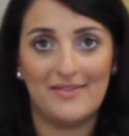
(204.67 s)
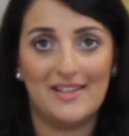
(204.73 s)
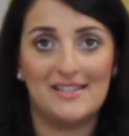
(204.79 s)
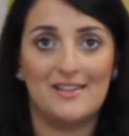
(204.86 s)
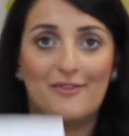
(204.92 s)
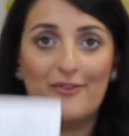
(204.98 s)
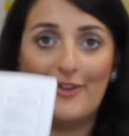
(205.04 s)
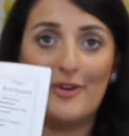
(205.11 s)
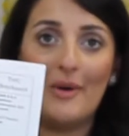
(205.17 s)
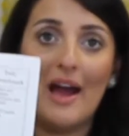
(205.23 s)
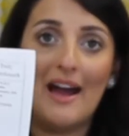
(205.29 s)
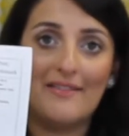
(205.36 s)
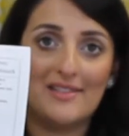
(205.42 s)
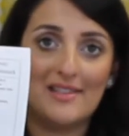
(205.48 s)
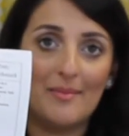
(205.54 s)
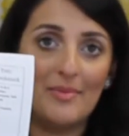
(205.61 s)
as if you
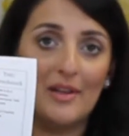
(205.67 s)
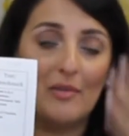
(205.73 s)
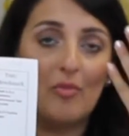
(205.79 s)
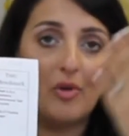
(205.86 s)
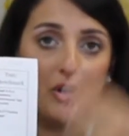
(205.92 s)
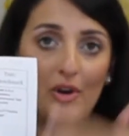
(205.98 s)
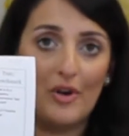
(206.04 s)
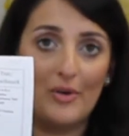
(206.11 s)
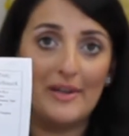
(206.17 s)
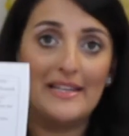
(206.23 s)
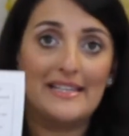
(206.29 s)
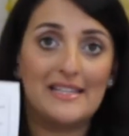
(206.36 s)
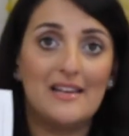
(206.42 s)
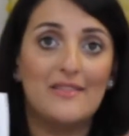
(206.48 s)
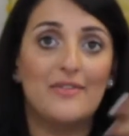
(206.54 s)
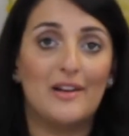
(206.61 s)
have something more
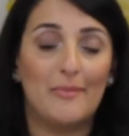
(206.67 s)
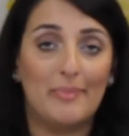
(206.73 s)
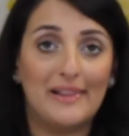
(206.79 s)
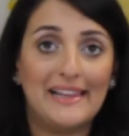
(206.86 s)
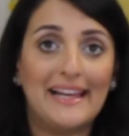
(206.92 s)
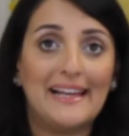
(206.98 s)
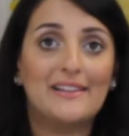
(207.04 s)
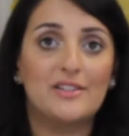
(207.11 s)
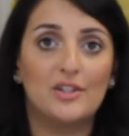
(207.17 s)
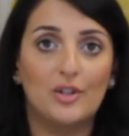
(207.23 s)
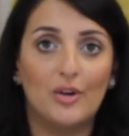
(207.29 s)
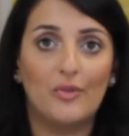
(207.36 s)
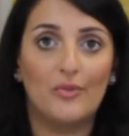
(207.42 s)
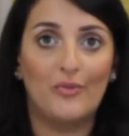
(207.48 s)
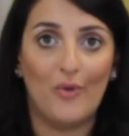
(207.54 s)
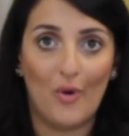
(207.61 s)
cohesive and a plan to
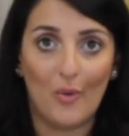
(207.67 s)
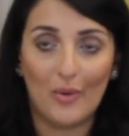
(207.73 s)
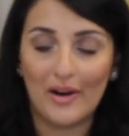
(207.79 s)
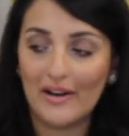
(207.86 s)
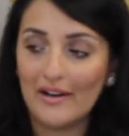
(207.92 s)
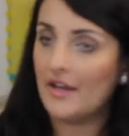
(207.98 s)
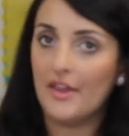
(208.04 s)
go forward.